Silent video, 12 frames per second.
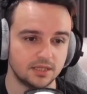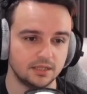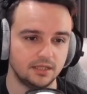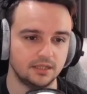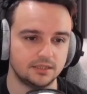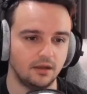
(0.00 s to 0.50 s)

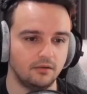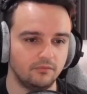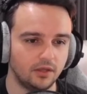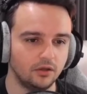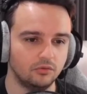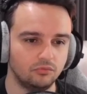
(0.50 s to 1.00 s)
think it's kind of they're
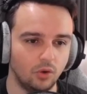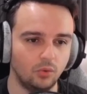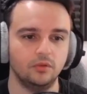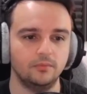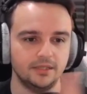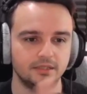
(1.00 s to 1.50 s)
going to roll
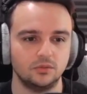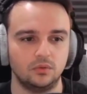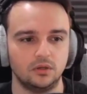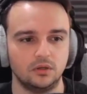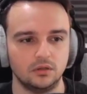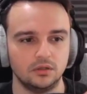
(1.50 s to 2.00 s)
them into one
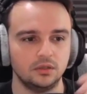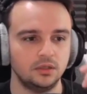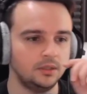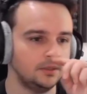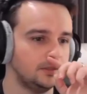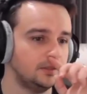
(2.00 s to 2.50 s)
another.
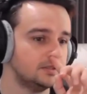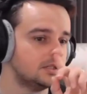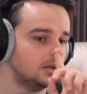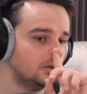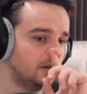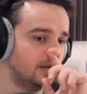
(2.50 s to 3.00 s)

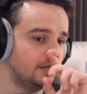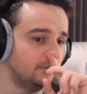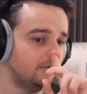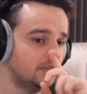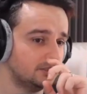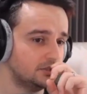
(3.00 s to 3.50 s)
So I'd
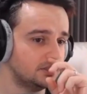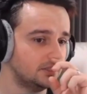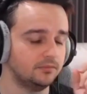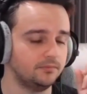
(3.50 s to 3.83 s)
envisage that